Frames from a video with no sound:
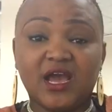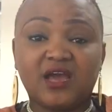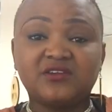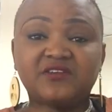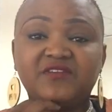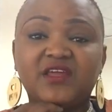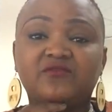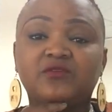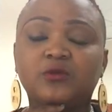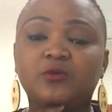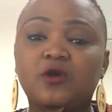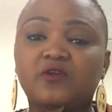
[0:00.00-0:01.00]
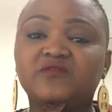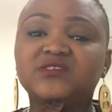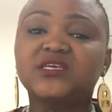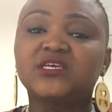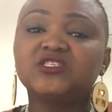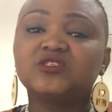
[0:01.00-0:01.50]
I couldn't even have real
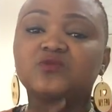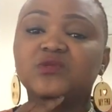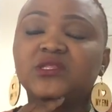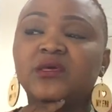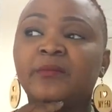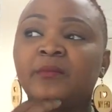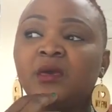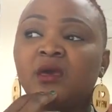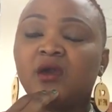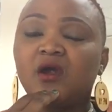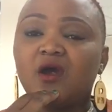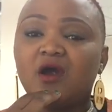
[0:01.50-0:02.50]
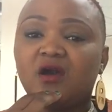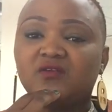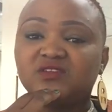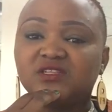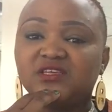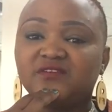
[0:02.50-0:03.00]
conversations with them
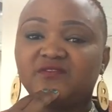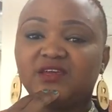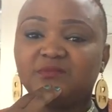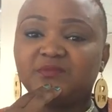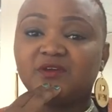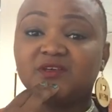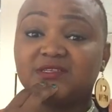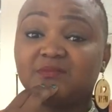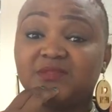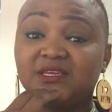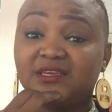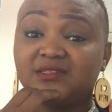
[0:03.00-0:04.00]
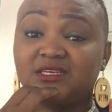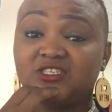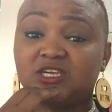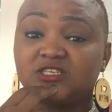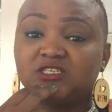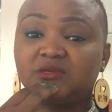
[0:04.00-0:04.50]
after the event because I'm thinking they're
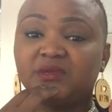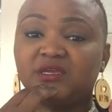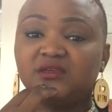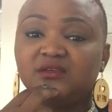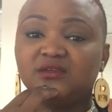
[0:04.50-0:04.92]
judging me.